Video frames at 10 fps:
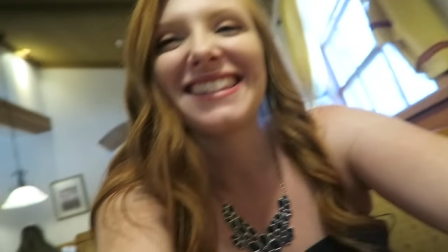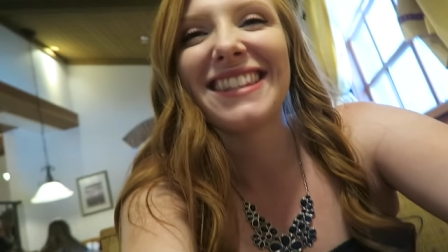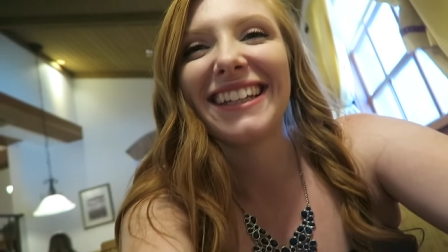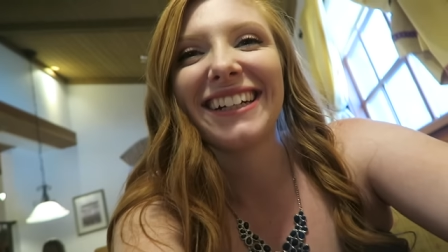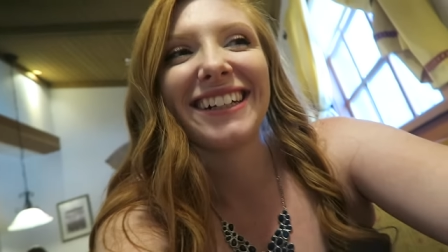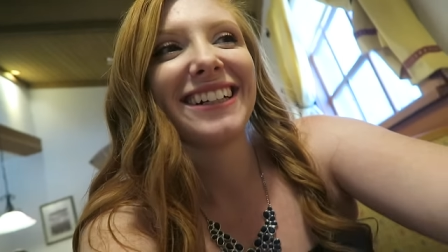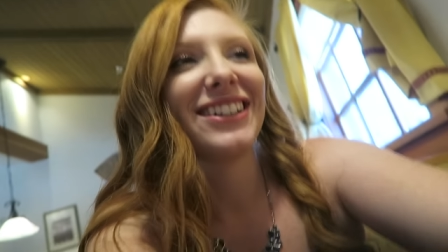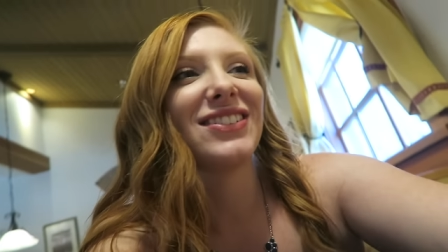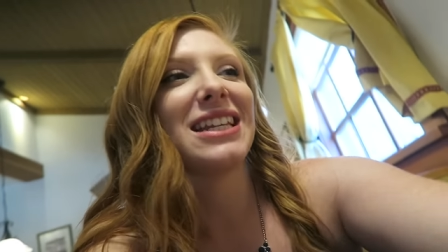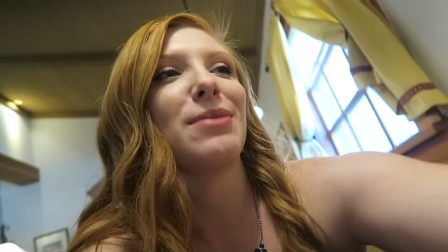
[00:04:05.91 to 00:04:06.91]
It's dinner.
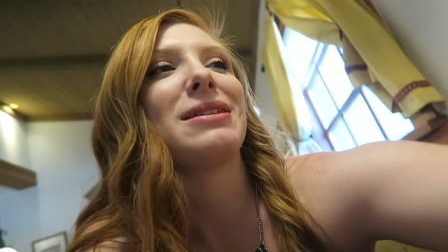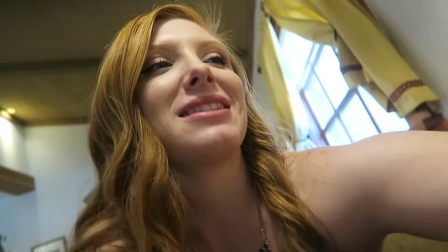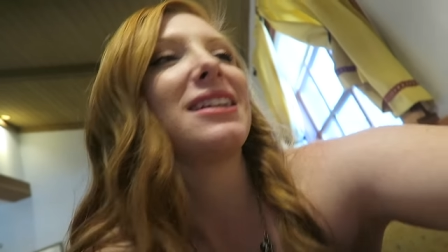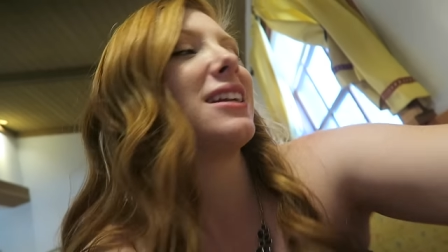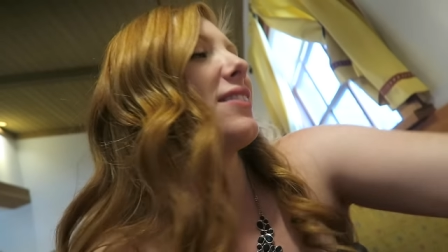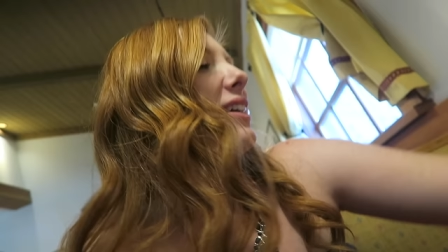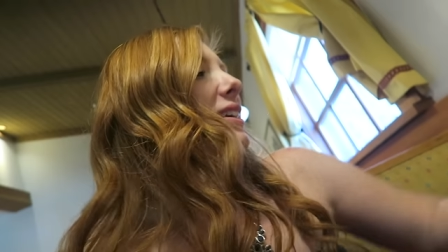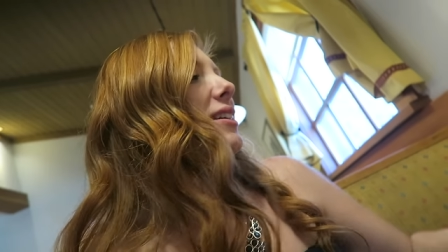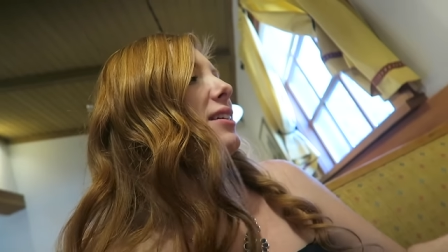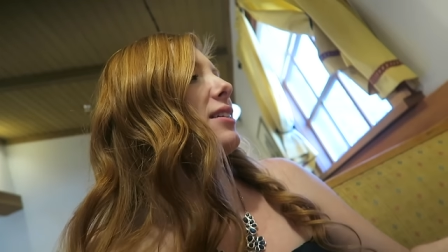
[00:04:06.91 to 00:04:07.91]
What time is it anyway?
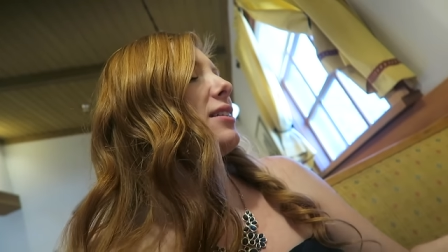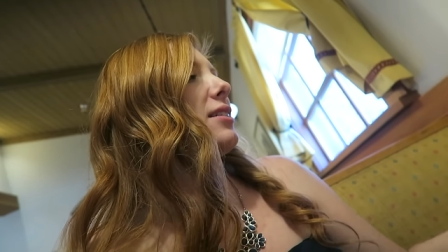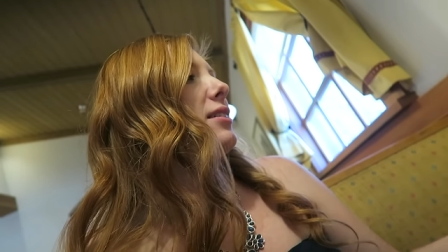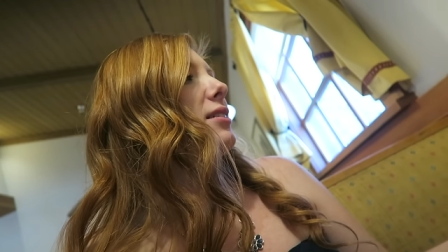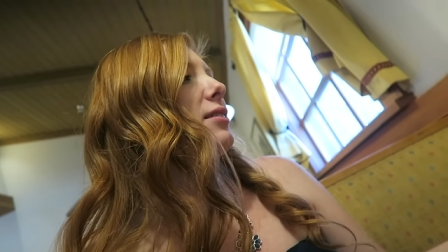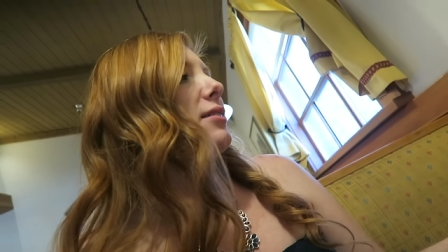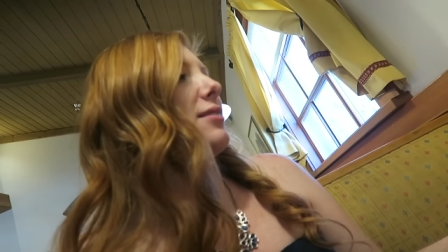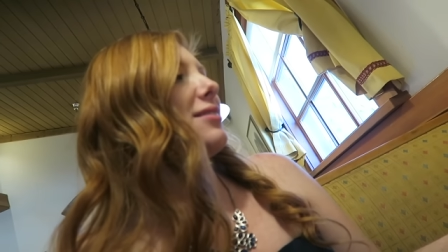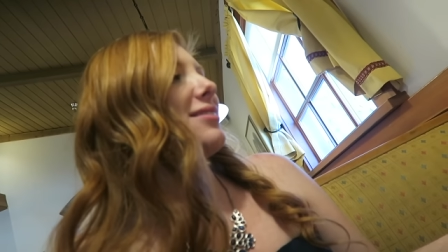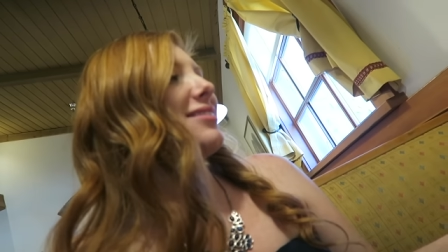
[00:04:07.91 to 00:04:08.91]
What's a dinner?
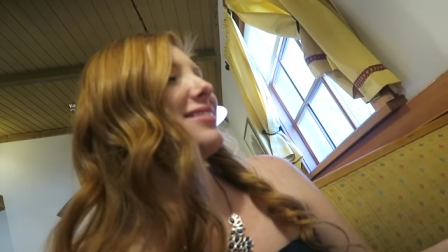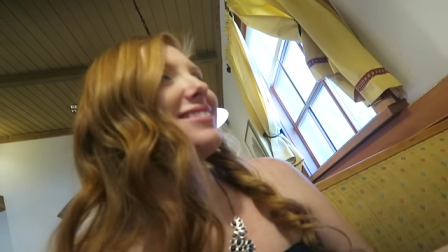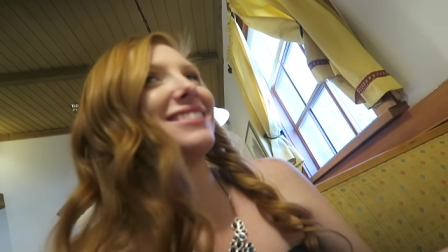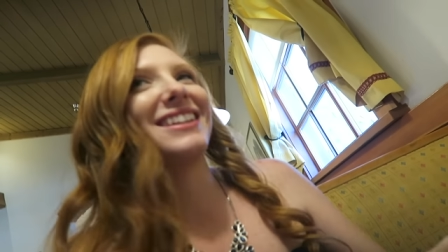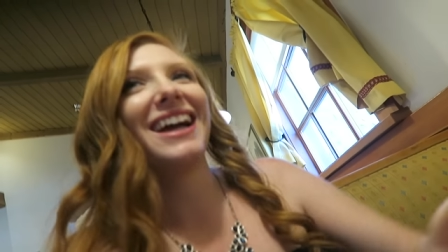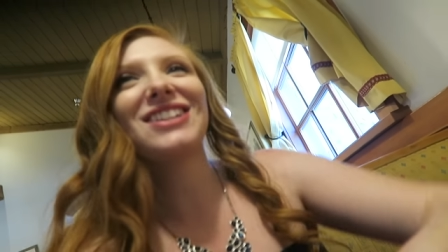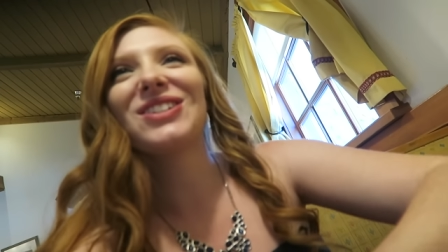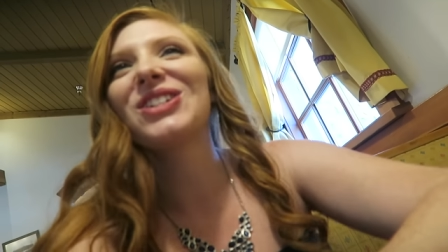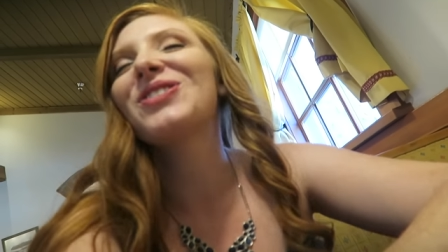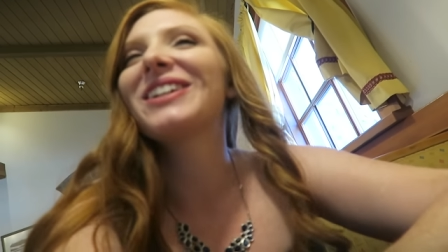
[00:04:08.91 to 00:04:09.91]
I
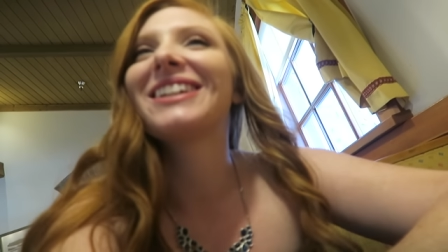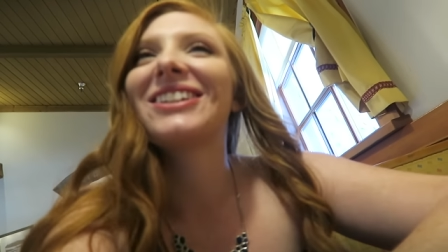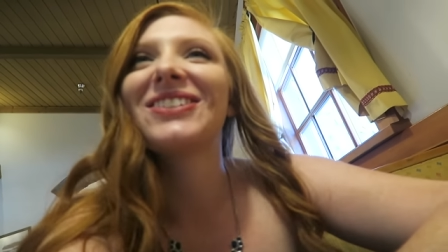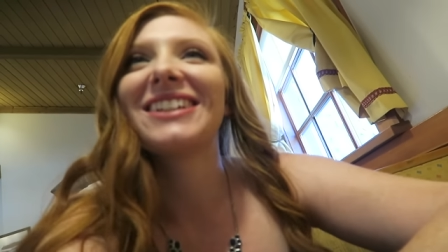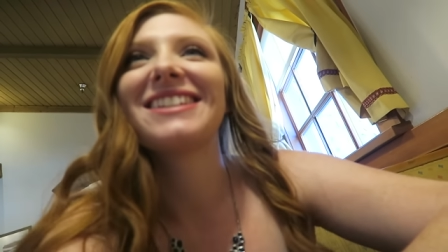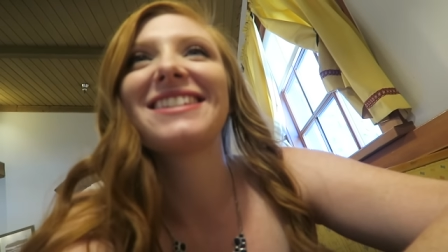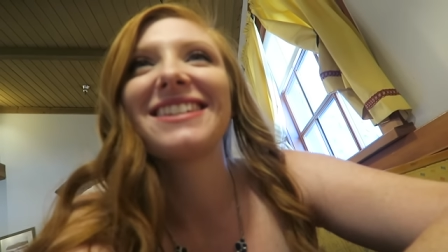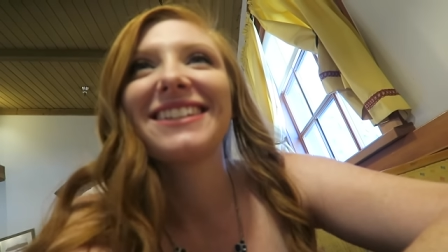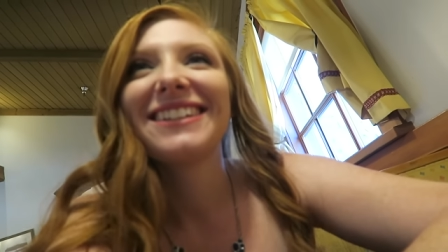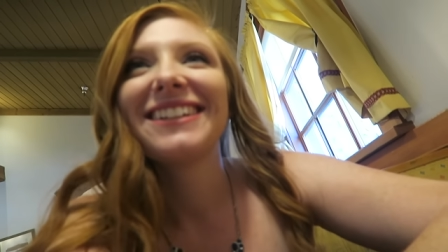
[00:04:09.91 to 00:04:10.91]
told that, you what dinner was. Is
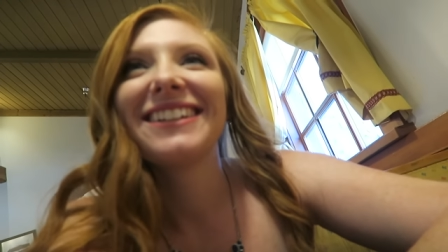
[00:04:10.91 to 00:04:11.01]
that like an